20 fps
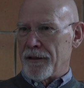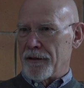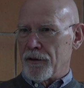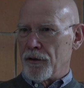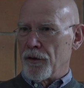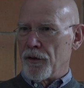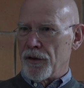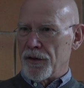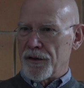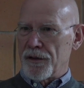
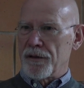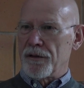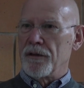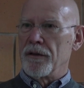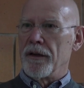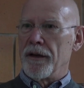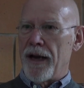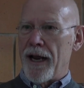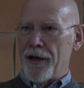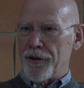Louis, the
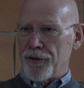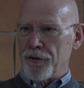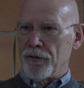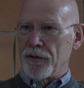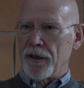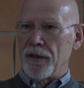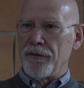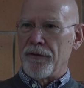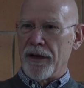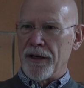National
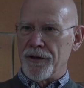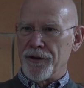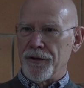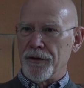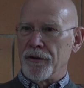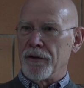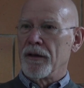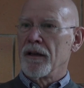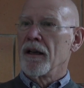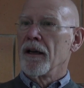
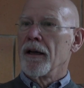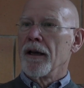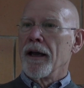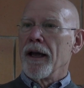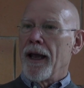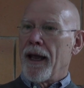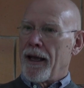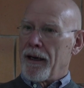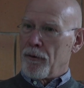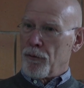Convention,
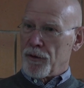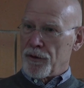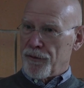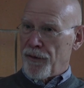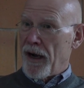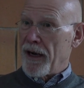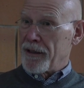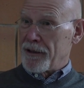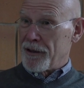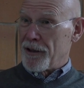and it was
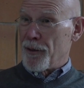finally